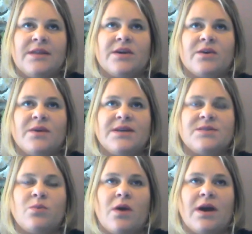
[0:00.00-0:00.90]
There
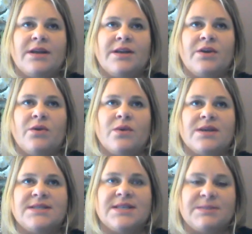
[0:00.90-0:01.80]
was one who
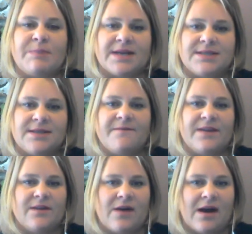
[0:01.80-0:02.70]
was suspected
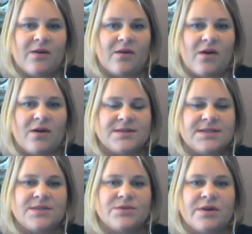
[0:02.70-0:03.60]
fetal alcohol
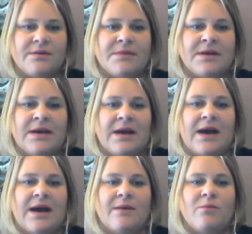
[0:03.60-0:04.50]
syndrome,
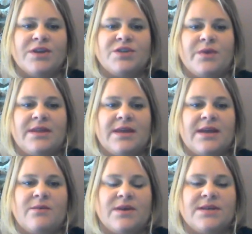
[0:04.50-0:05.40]
which we
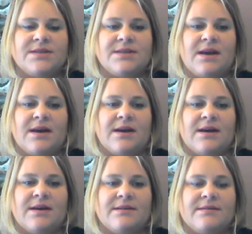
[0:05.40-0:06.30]
think was
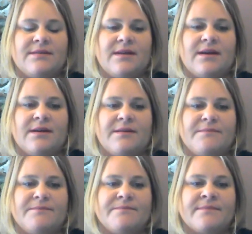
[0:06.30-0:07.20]

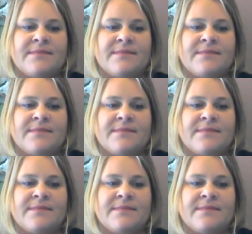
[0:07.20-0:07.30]
an